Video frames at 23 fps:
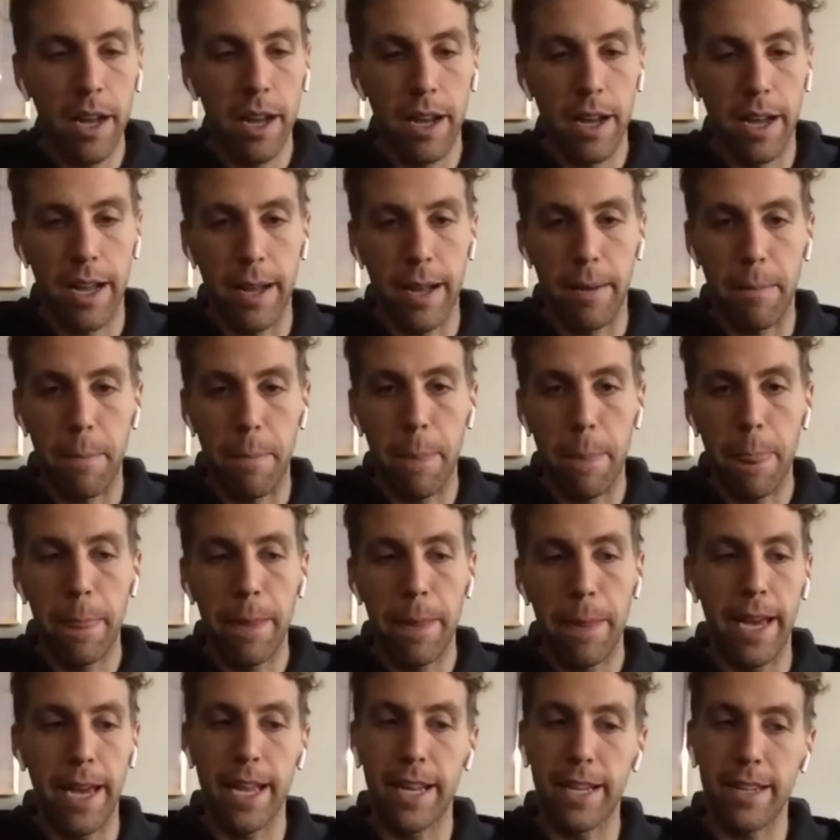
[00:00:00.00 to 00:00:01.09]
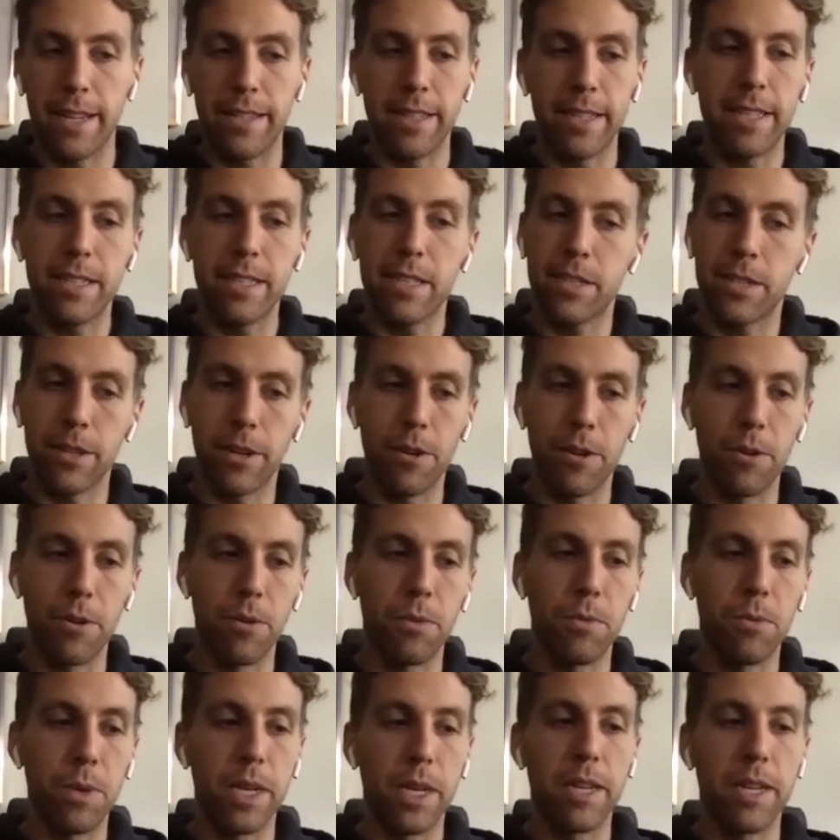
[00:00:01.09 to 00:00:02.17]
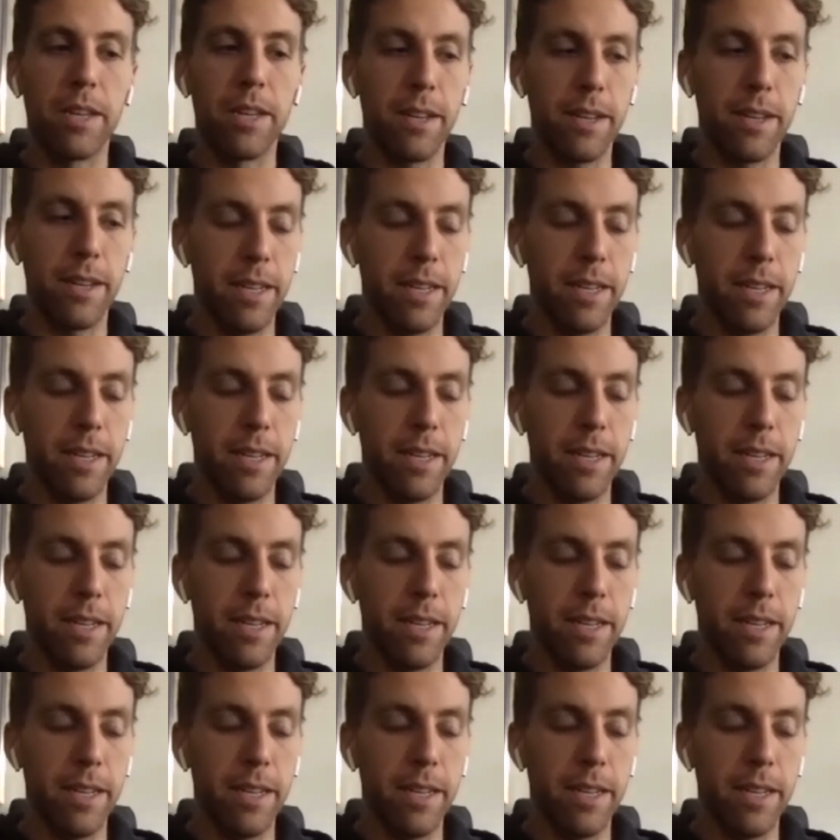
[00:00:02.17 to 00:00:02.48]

And so we